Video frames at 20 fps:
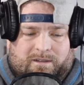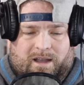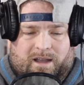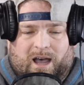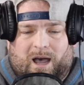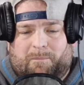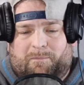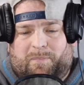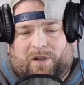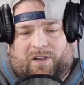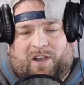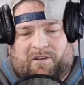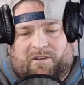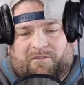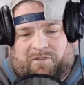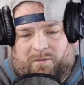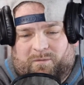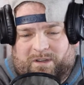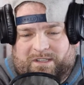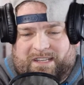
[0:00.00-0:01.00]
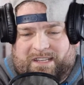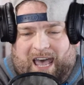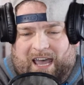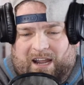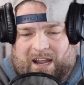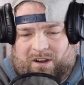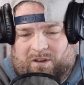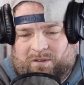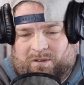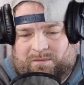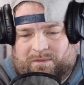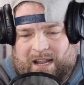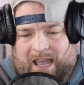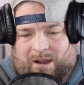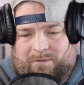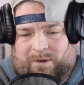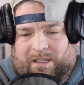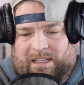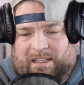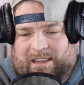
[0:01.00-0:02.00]
Uppercut from Rosado.
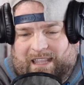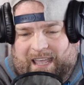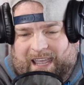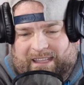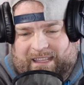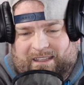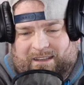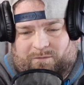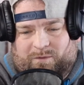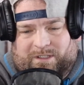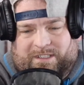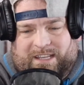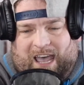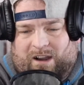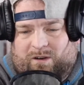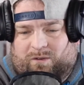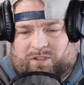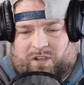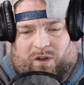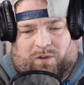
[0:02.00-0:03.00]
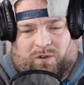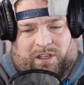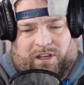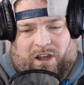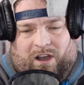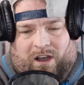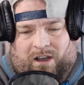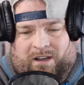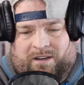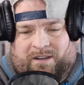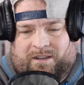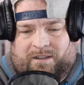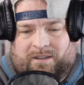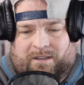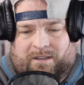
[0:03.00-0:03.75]
Not really landing. Rosado's holding on.